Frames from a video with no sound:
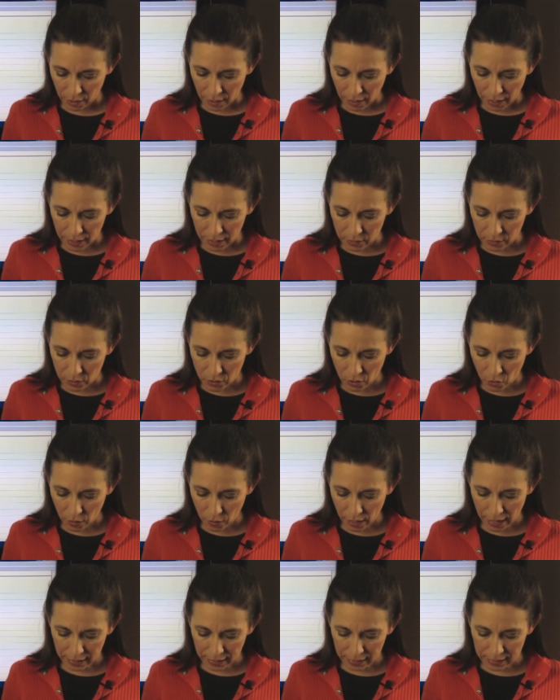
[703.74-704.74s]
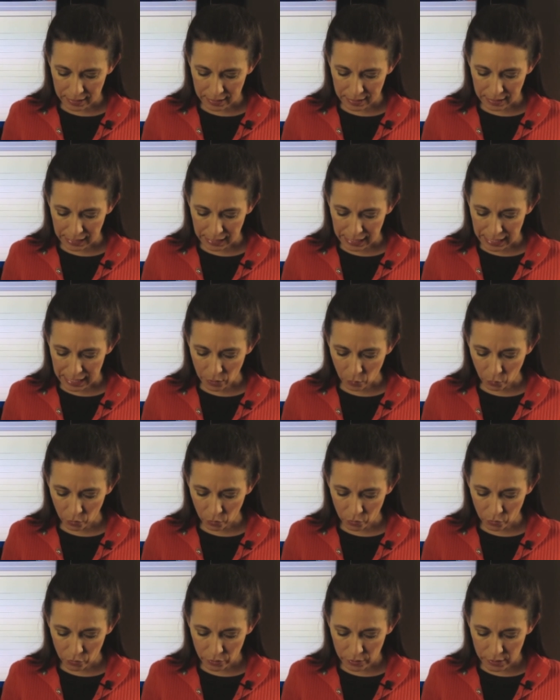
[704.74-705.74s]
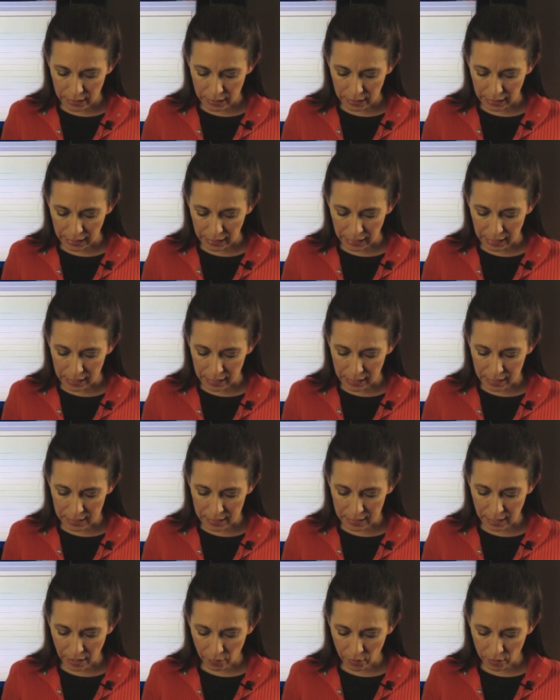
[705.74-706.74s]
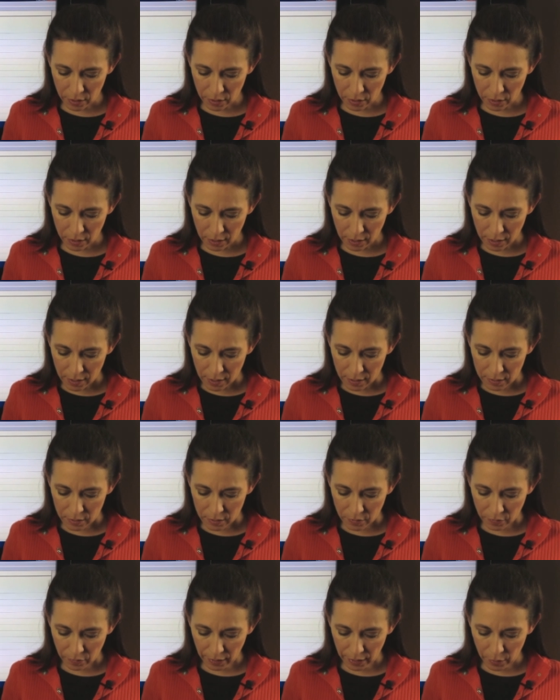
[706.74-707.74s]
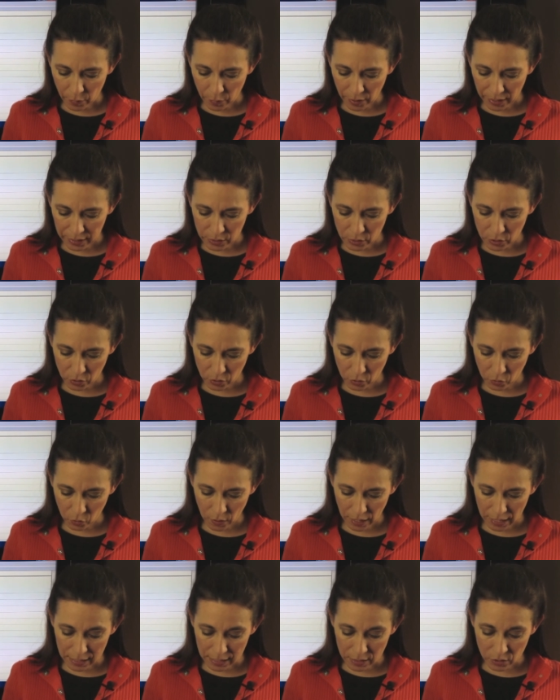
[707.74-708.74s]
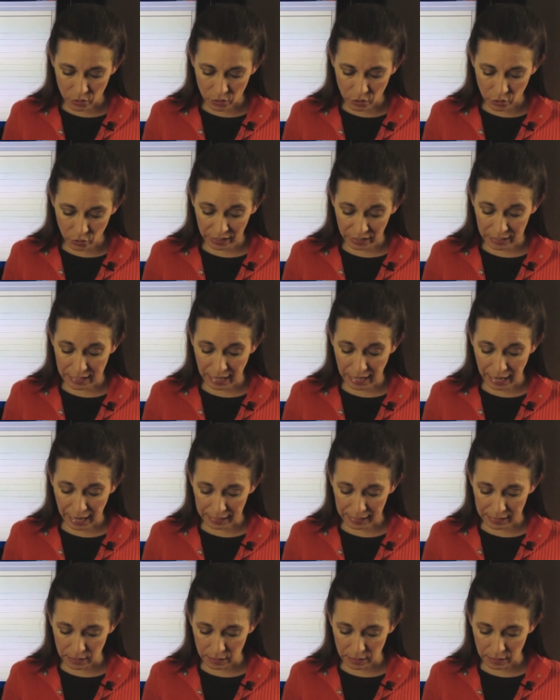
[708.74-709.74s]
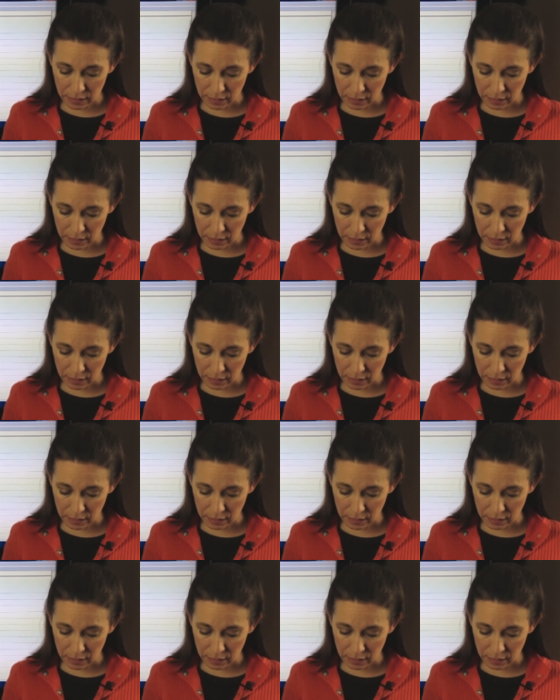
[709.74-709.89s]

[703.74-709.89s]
And so x equals e to the 7th divided by 2, and this is your exact